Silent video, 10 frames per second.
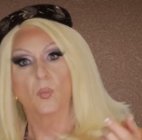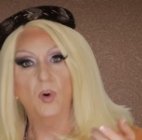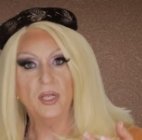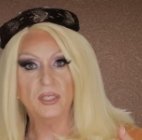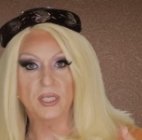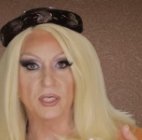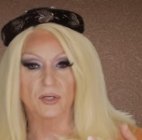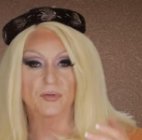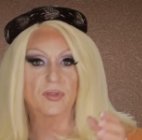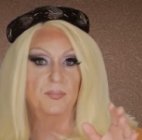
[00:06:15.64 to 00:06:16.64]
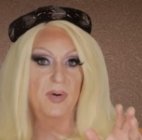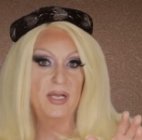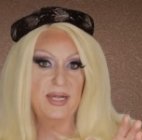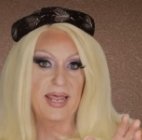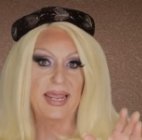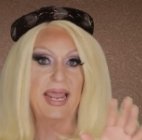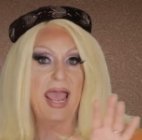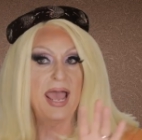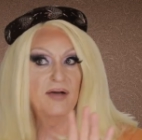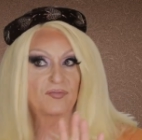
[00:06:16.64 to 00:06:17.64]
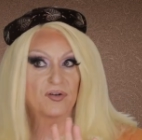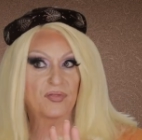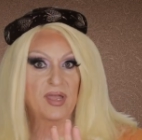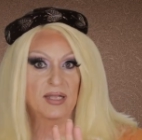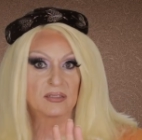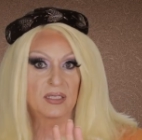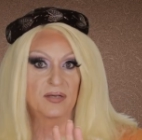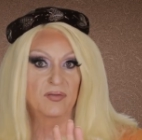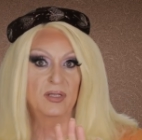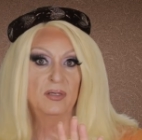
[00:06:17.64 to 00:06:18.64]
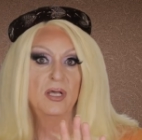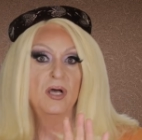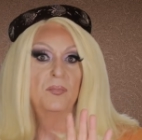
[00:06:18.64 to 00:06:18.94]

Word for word: One year, the Monday after Thanksgiving,